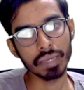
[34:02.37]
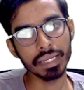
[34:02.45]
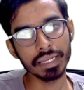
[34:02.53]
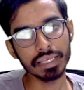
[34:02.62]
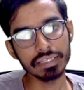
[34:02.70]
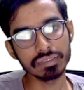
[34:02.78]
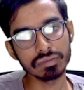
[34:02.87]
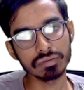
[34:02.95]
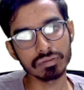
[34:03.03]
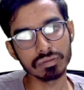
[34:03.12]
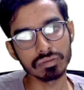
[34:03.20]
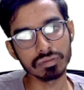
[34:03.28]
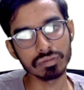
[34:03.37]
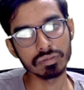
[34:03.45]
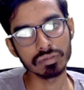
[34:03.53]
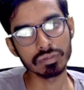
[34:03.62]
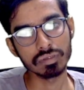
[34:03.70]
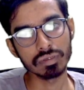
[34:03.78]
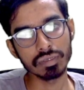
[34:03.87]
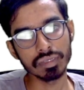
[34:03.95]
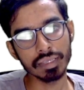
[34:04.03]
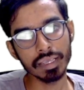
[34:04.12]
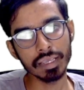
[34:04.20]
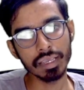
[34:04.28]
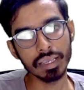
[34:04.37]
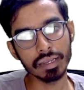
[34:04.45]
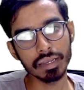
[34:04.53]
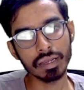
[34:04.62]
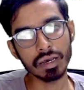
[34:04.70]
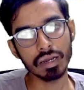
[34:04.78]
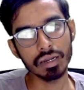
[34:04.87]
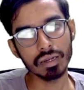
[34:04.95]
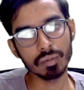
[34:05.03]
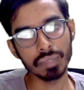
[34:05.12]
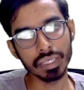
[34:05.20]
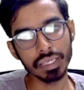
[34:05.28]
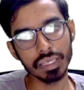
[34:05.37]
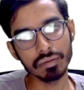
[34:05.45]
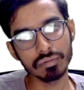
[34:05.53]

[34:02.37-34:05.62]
minus A dot B